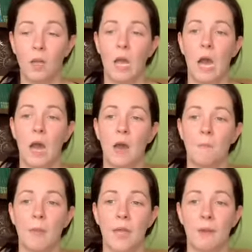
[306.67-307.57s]

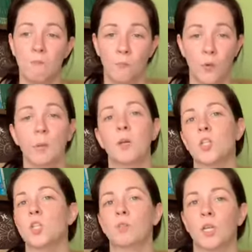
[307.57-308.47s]
And pretty much
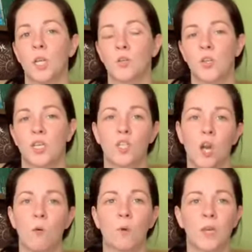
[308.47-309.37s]
the only colors I
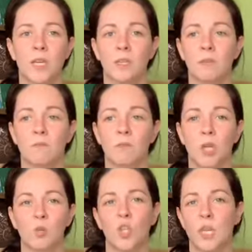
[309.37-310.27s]
saw were in, you
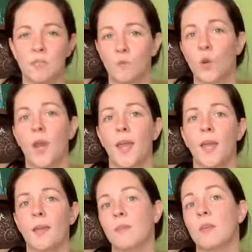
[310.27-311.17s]
know, shades of gray
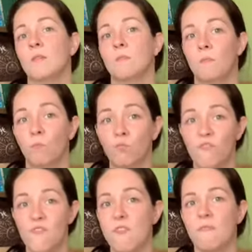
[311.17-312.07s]
and then
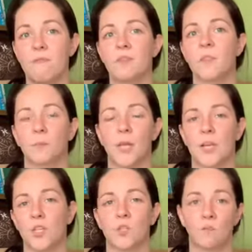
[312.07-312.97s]
vivid
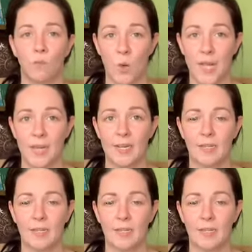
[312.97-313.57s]
splashes of red.